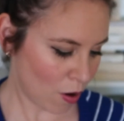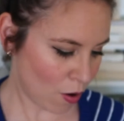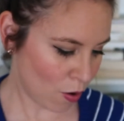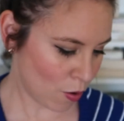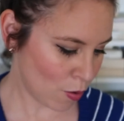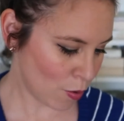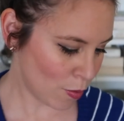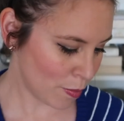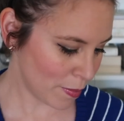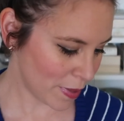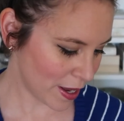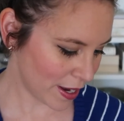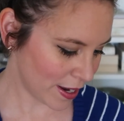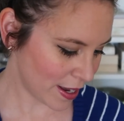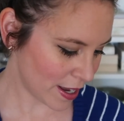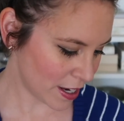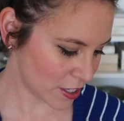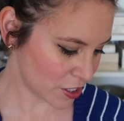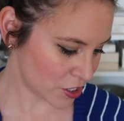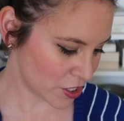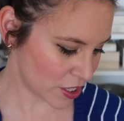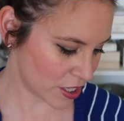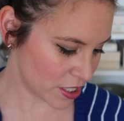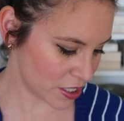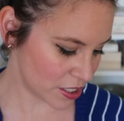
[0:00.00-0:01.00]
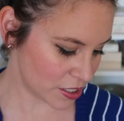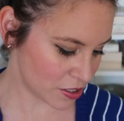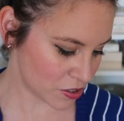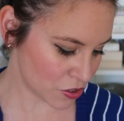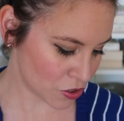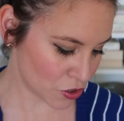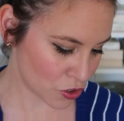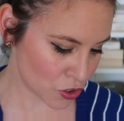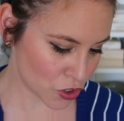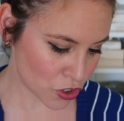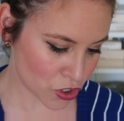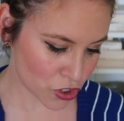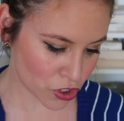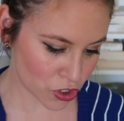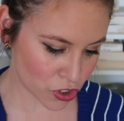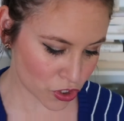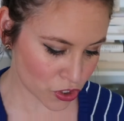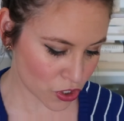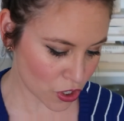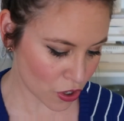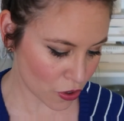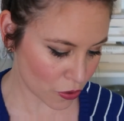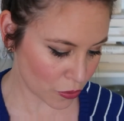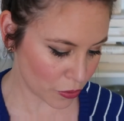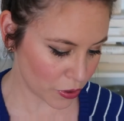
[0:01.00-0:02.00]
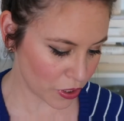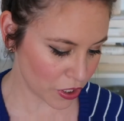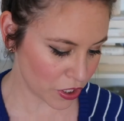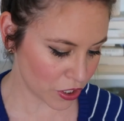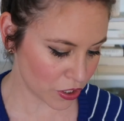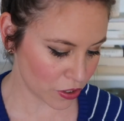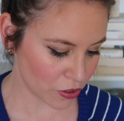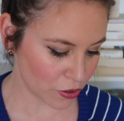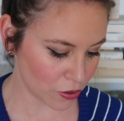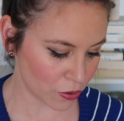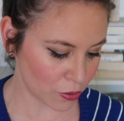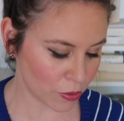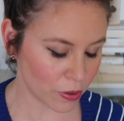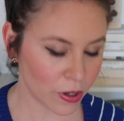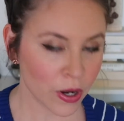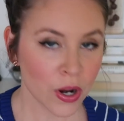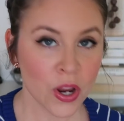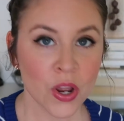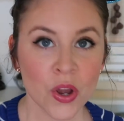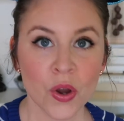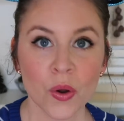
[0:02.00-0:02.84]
Oh my gosh, these are so cute.